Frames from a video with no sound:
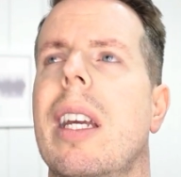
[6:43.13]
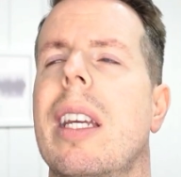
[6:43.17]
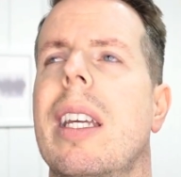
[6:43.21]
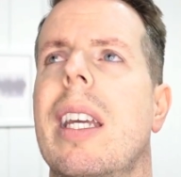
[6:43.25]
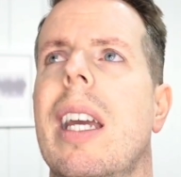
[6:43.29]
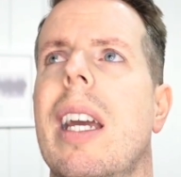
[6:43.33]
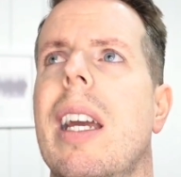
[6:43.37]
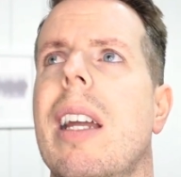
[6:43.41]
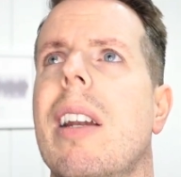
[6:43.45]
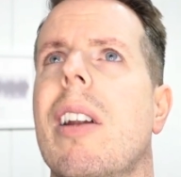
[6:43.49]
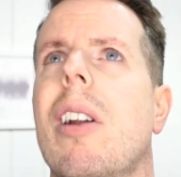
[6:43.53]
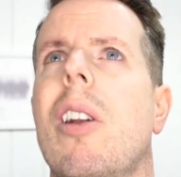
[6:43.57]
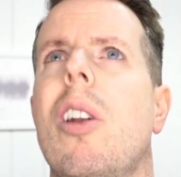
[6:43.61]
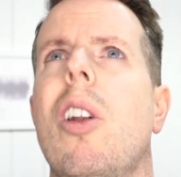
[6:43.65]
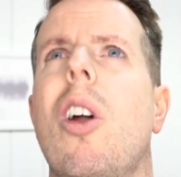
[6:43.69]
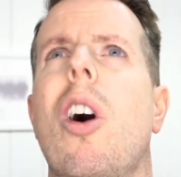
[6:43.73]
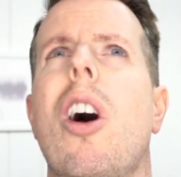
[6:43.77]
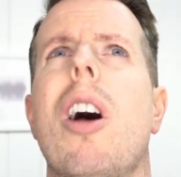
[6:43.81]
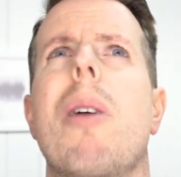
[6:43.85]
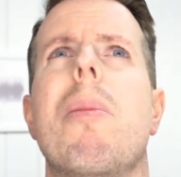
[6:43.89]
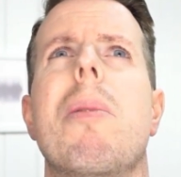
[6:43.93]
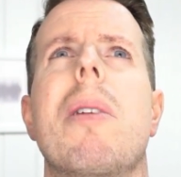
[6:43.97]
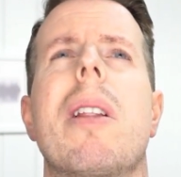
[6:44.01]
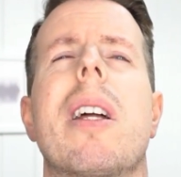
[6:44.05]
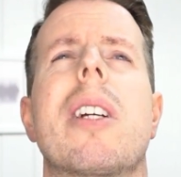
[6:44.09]
get in a
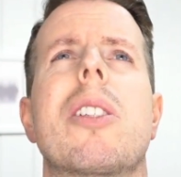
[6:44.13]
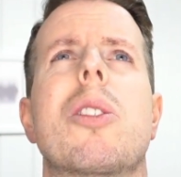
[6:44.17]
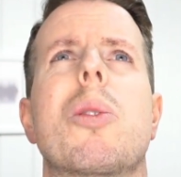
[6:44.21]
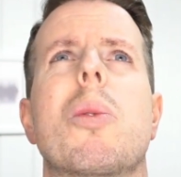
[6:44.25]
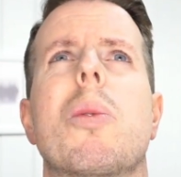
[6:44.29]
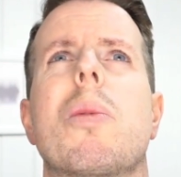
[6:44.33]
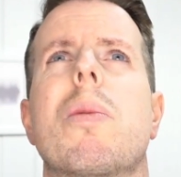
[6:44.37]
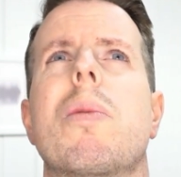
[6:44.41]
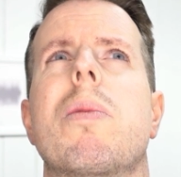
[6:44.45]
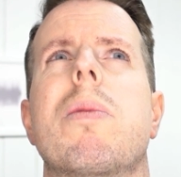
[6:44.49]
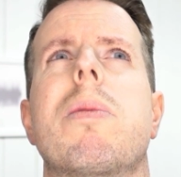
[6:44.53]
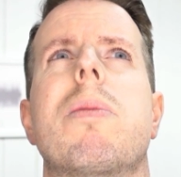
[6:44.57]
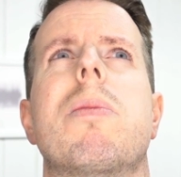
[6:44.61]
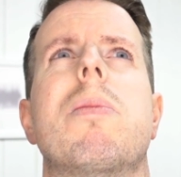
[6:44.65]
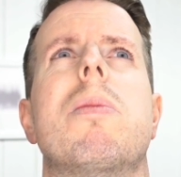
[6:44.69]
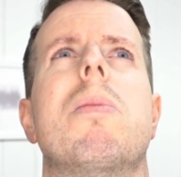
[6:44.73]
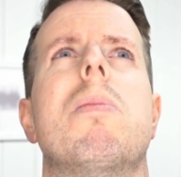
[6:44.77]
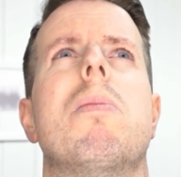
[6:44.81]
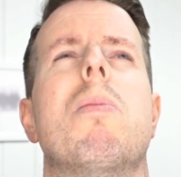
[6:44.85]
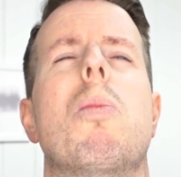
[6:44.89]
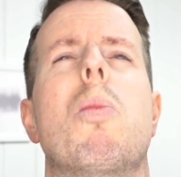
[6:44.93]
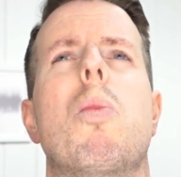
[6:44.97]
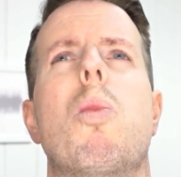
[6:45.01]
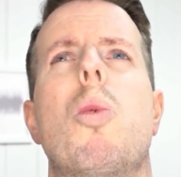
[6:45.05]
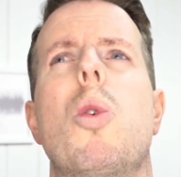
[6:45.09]
library, that sort of
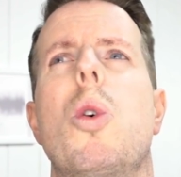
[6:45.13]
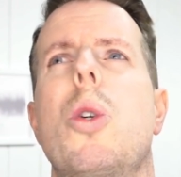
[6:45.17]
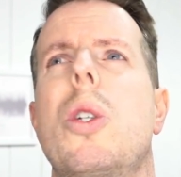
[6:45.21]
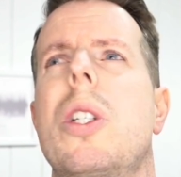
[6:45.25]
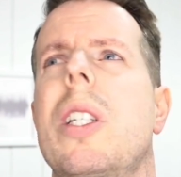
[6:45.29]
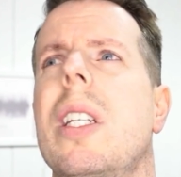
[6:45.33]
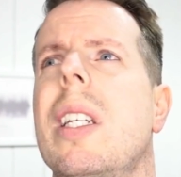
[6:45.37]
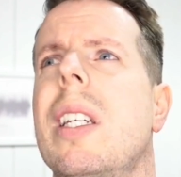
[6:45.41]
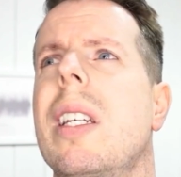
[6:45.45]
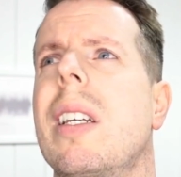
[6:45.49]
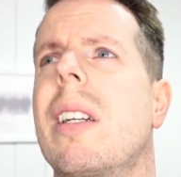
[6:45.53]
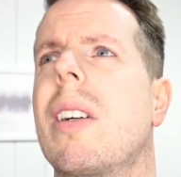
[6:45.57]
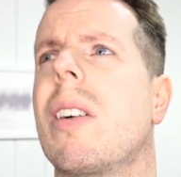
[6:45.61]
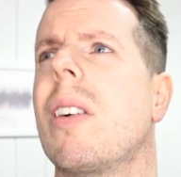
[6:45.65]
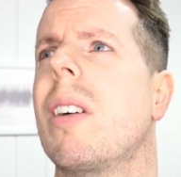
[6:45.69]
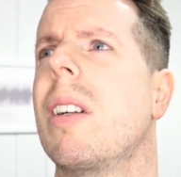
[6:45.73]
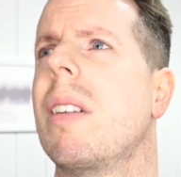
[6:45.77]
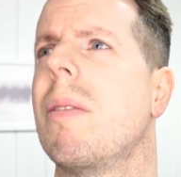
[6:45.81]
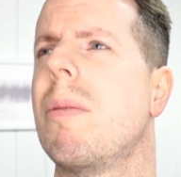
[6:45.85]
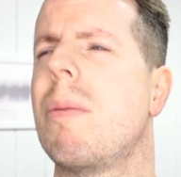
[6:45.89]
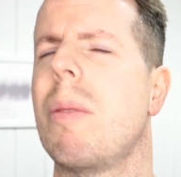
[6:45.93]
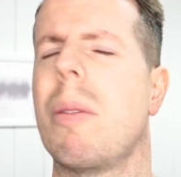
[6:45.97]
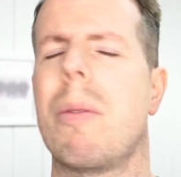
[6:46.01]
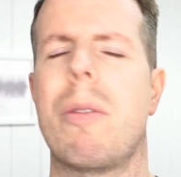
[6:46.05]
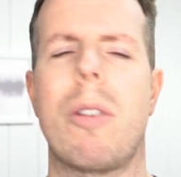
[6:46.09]
woody
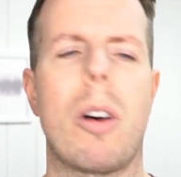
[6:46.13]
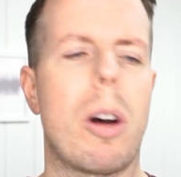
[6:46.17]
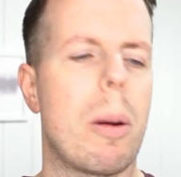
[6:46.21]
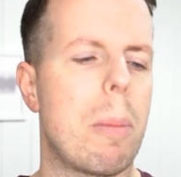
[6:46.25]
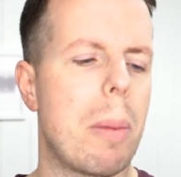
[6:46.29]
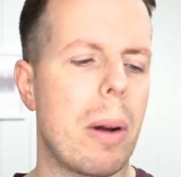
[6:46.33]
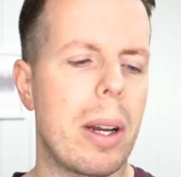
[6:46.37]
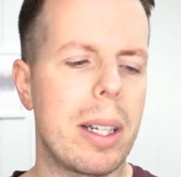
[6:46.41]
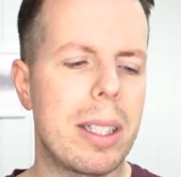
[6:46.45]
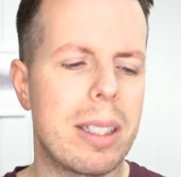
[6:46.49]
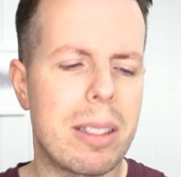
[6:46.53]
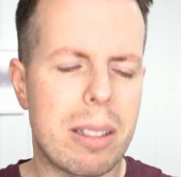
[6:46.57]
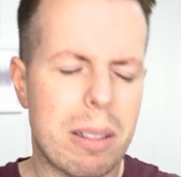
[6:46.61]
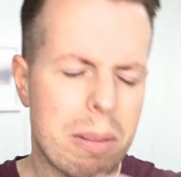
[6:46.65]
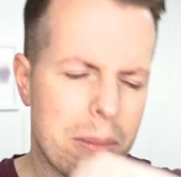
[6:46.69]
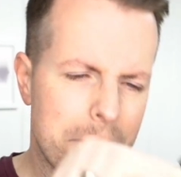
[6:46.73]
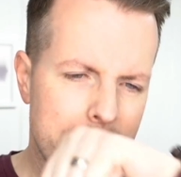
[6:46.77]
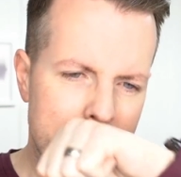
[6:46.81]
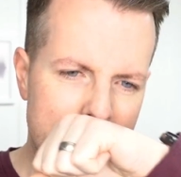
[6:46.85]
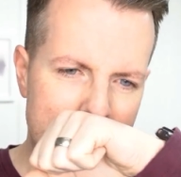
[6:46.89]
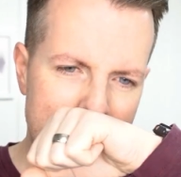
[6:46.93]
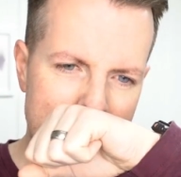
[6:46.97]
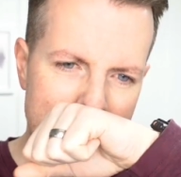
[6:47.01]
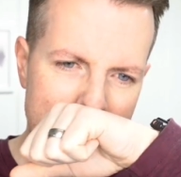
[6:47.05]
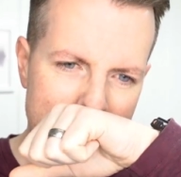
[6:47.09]
kind of vibe, but
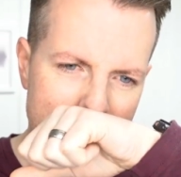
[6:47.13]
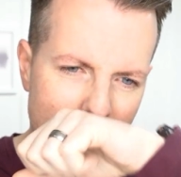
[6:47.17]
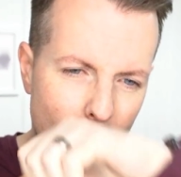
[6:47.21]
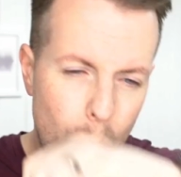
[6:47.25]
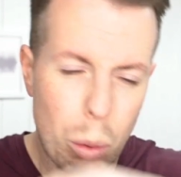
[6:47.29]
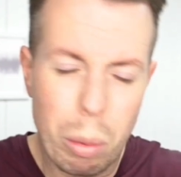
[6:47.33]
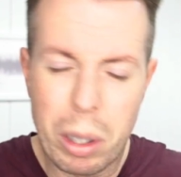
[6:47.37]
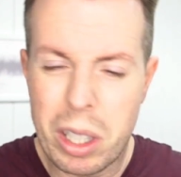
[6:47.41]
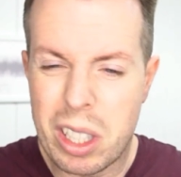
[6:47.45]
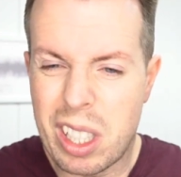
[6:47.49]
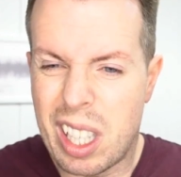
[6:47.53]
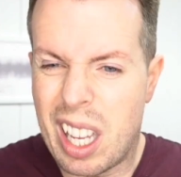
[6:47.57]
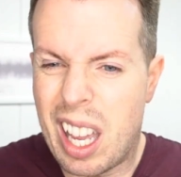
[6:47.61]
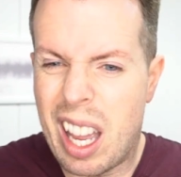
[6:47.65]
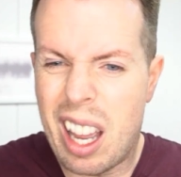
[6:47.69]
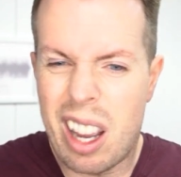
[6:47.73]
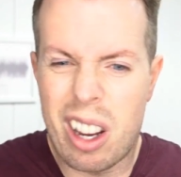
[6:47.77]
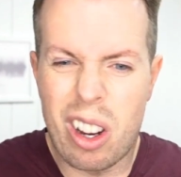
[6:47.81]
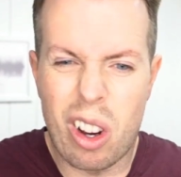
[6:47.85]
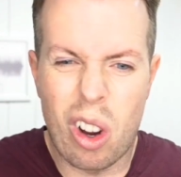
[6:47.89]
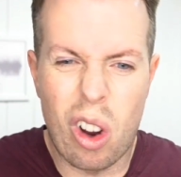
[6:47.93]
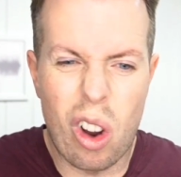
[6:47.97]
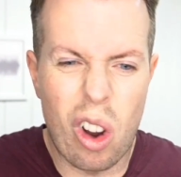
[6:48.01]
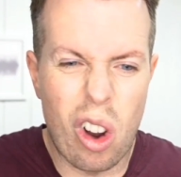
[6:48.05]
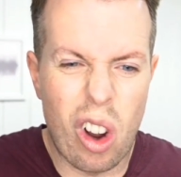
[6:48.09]
I almost get a
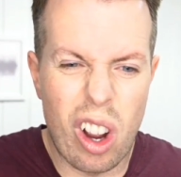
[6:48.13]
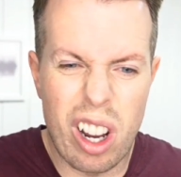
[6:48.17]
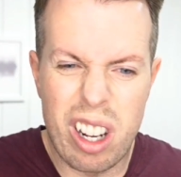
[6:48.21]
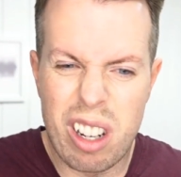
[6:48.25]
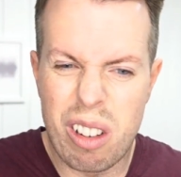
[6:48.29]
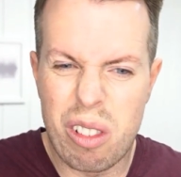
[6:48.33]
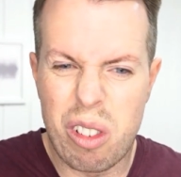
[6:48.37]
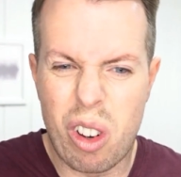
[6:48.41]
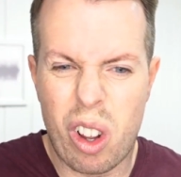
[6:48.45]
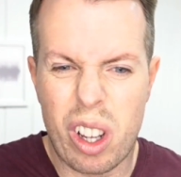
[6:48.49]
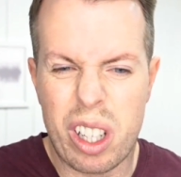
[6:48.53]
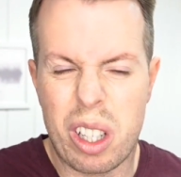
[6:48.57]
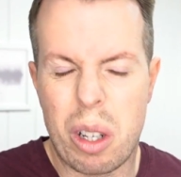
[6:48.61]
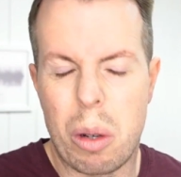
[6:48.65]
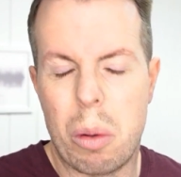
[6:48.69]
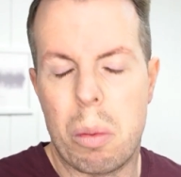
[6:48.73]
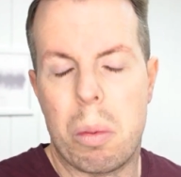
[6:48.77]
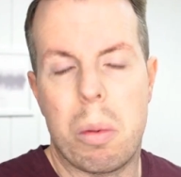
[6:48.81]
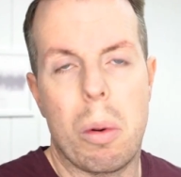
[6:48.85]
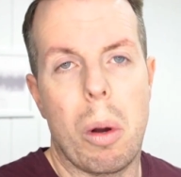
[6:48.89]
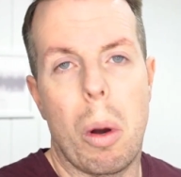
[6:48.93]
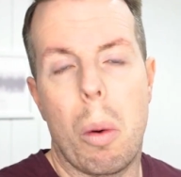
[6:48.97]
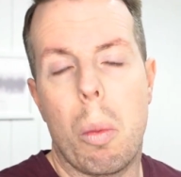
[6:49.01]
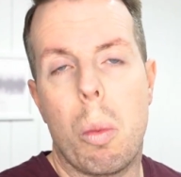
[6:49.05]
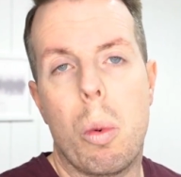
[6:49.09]
kind of like a
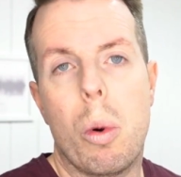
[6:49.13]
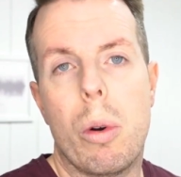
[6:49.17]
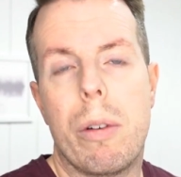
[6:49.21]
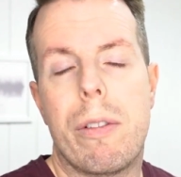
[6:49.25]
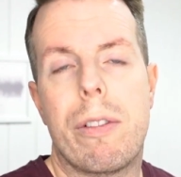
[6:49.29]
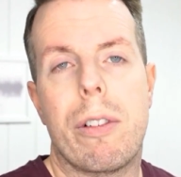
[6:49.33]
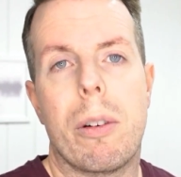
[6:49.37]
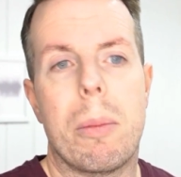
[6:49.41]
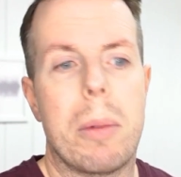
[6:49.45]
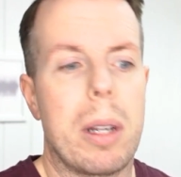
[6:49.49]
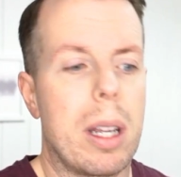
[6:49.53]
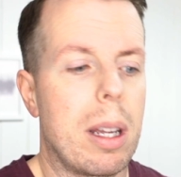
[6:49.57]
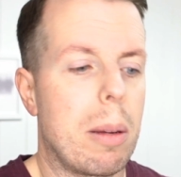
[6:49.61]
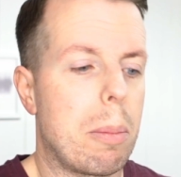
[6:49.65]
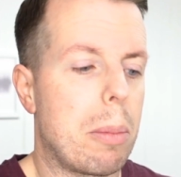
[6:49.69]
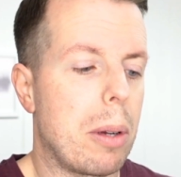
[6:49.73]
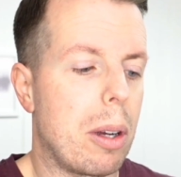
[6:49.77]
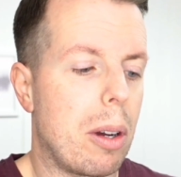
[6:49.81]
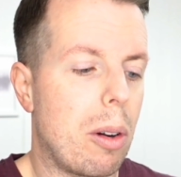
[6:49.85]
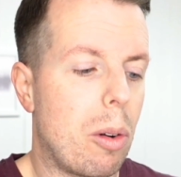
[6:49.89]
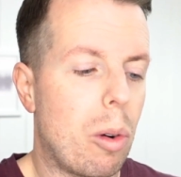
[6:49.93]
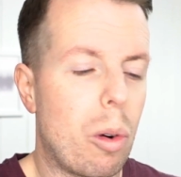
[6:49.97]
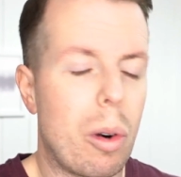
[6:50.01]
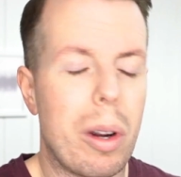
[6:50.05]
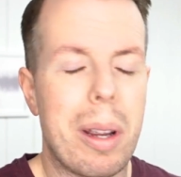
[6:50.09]
wood from it,
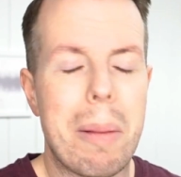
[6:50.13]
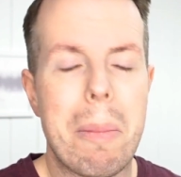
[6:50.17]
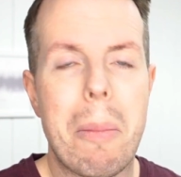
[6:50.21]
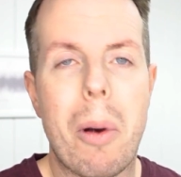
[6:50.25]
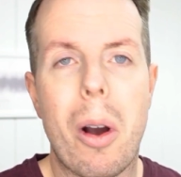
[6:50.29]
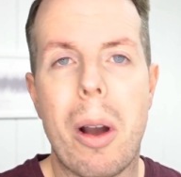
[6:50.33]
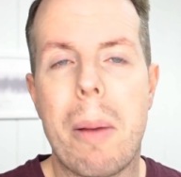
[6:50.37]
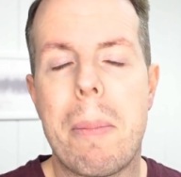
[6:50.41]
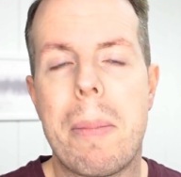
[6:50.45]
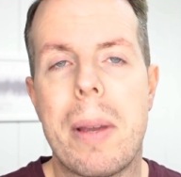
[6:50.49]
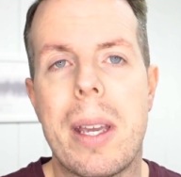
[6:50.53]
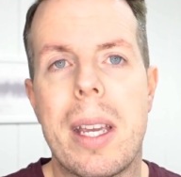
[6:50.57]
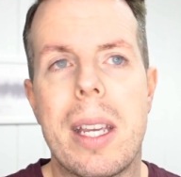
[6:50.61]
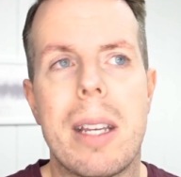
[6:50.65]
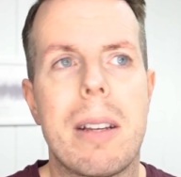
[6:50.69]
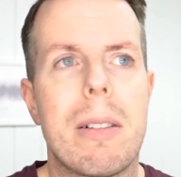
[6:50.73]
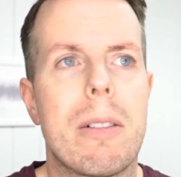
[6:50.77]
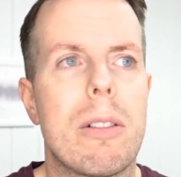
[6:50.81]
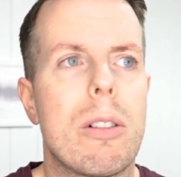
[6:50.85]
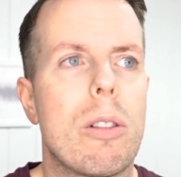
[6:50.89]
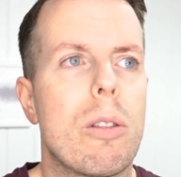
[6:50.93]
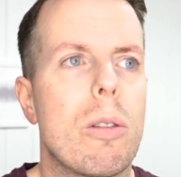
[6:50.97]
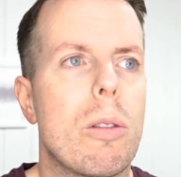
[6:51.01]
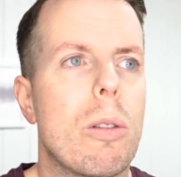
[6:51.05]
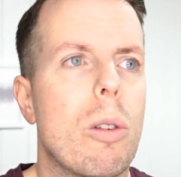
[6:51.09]
but, or it might be